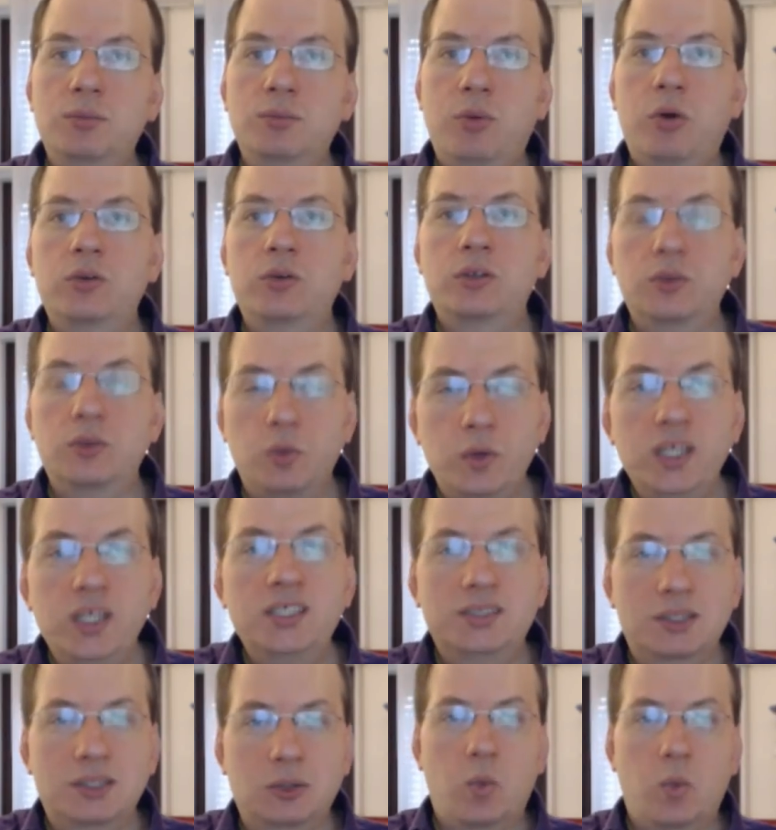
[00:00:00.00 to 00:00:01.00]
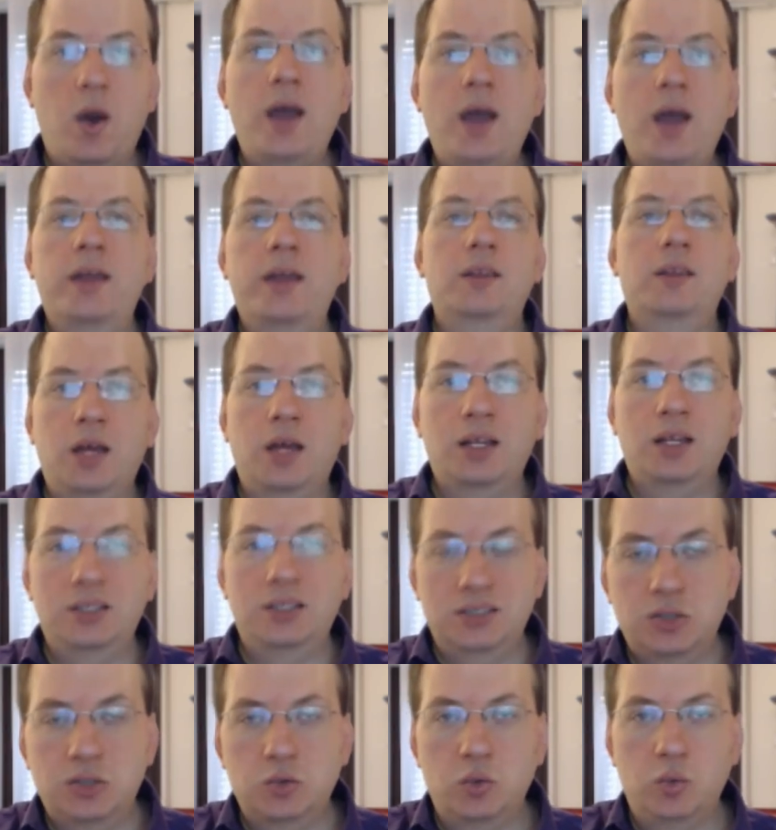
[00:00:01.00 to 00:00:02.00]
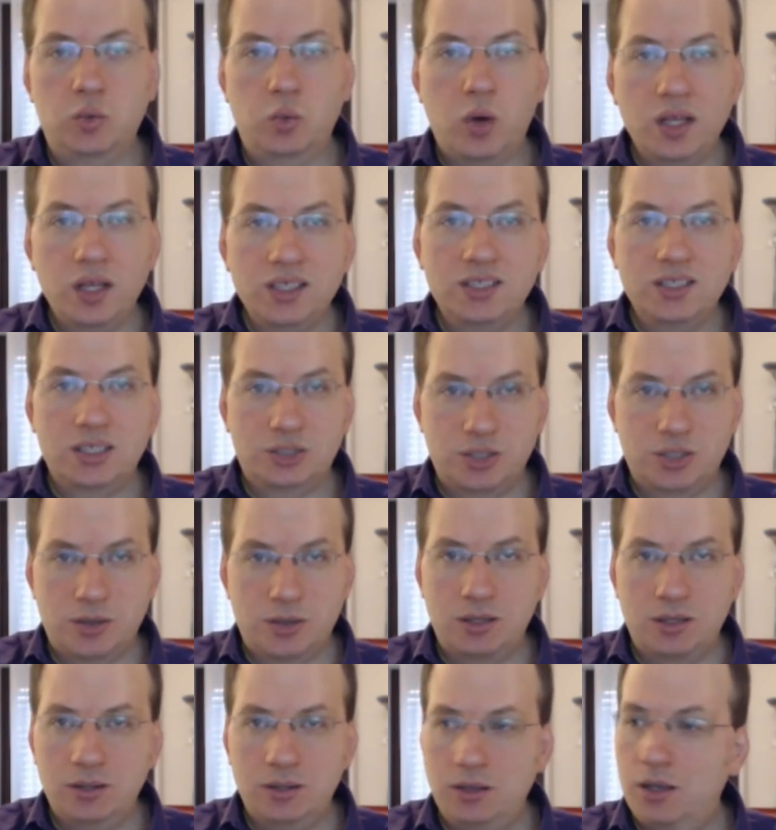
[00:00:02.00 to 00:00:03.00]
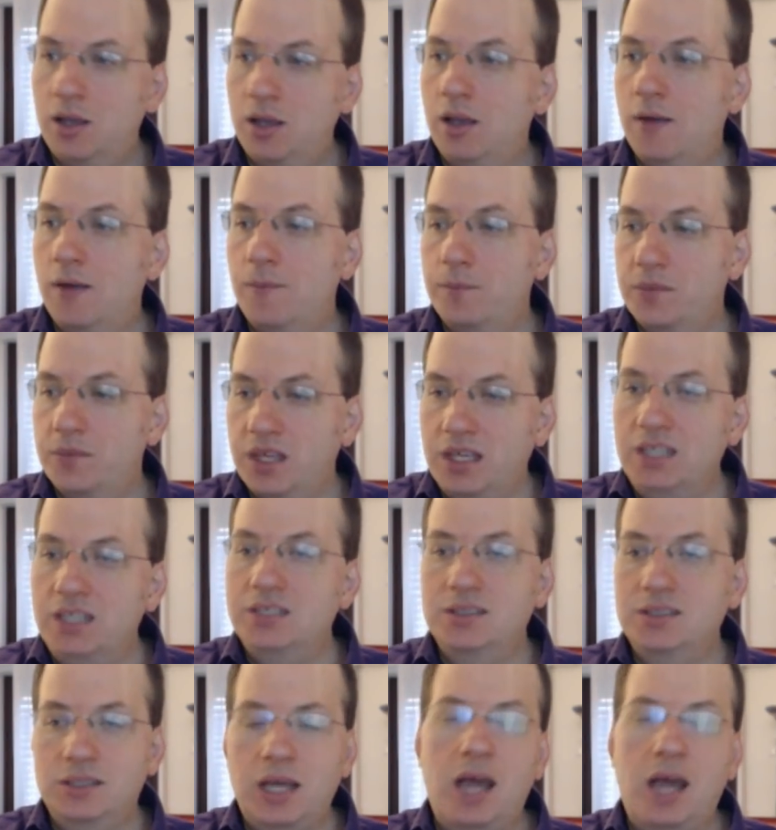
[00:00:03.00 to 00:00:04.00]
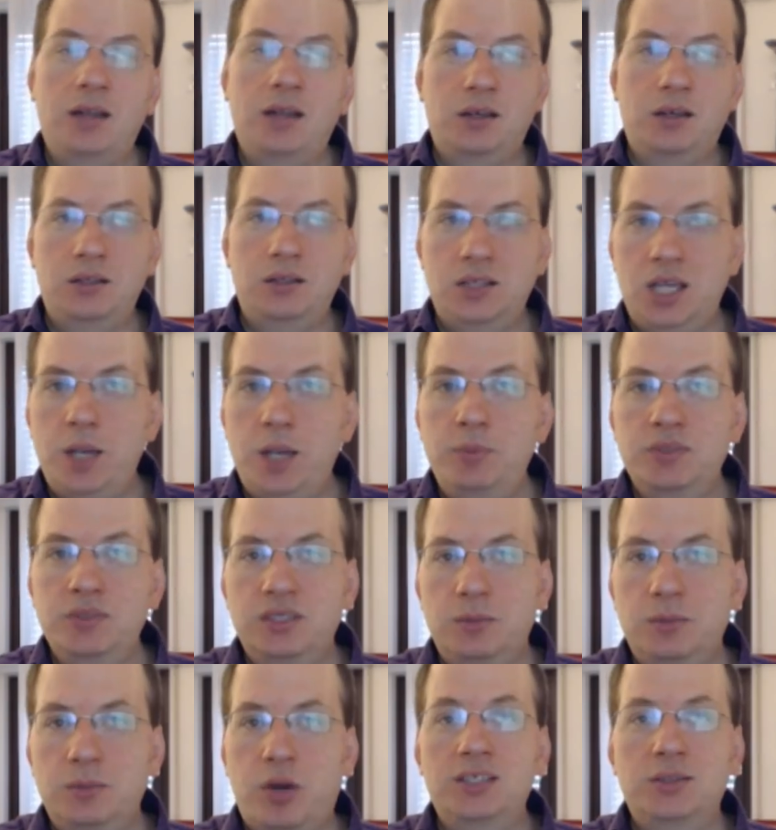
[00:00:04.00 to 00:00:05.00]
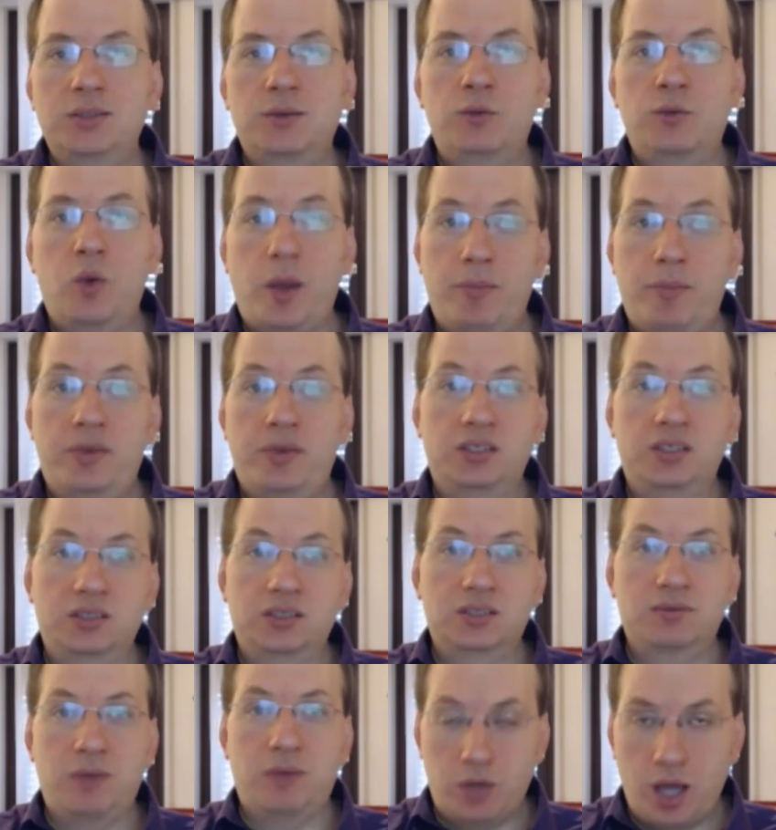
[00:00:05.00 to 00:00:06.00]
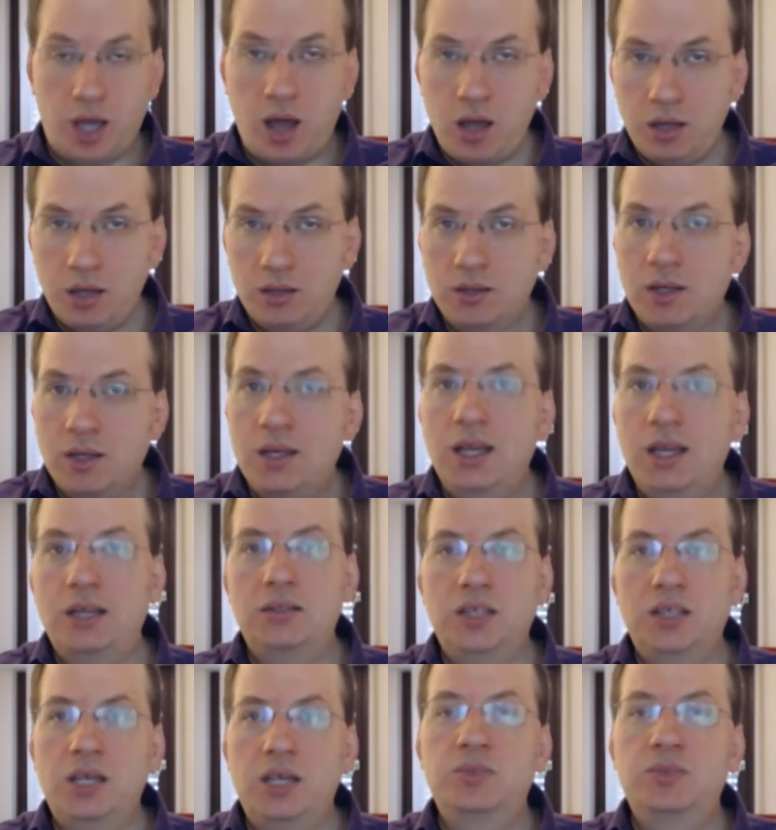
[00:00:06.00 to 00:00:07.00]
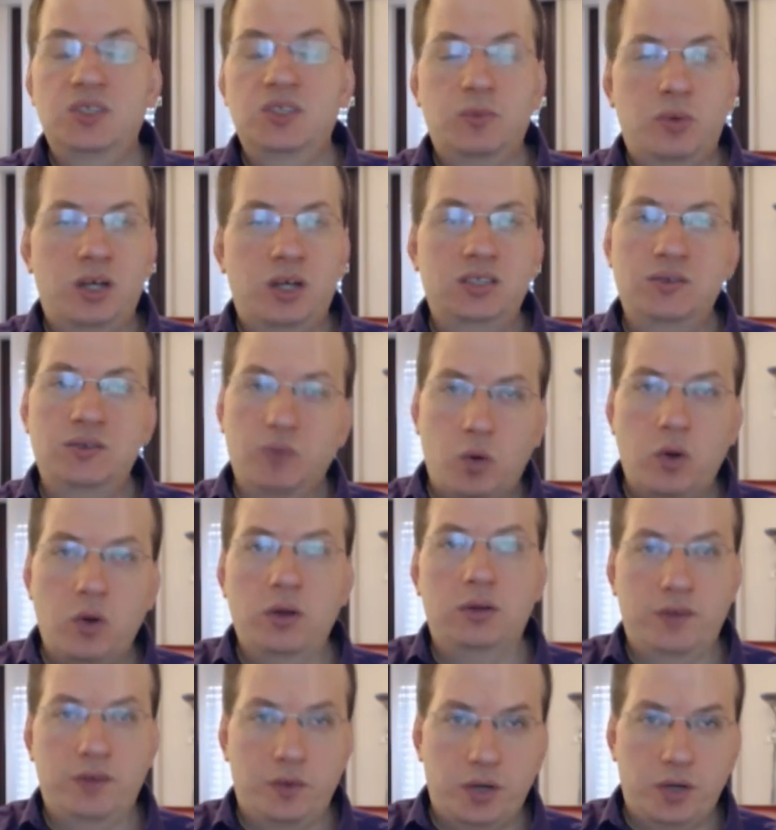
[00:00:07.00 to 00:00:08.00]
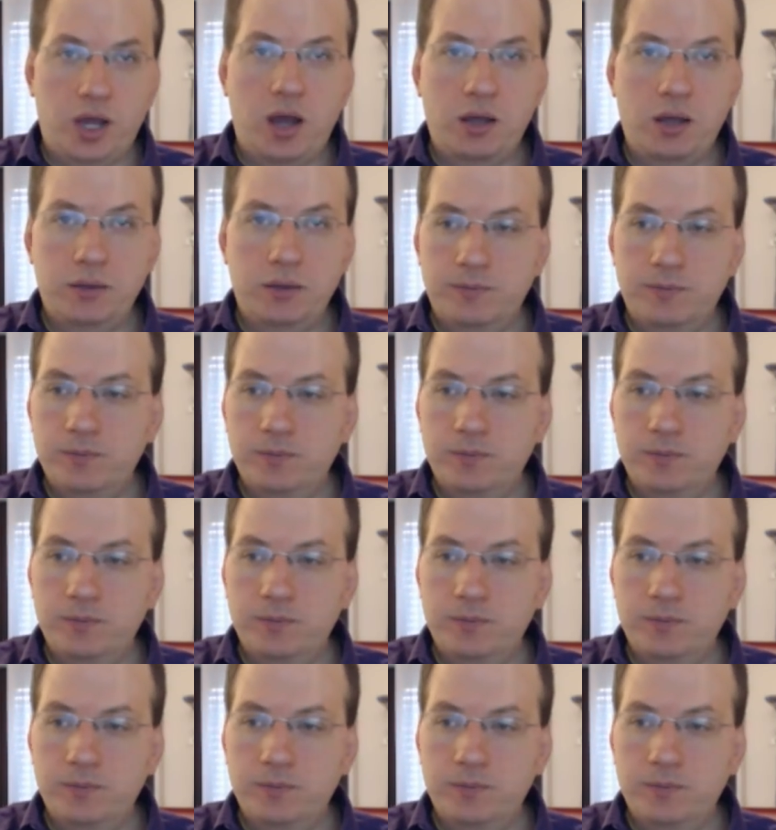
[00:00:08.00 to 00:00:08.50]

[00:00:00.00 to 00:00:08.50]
important reason why the United States would want such a thing is that it keeps the price of weapons very high and it keeps the price of oil very high.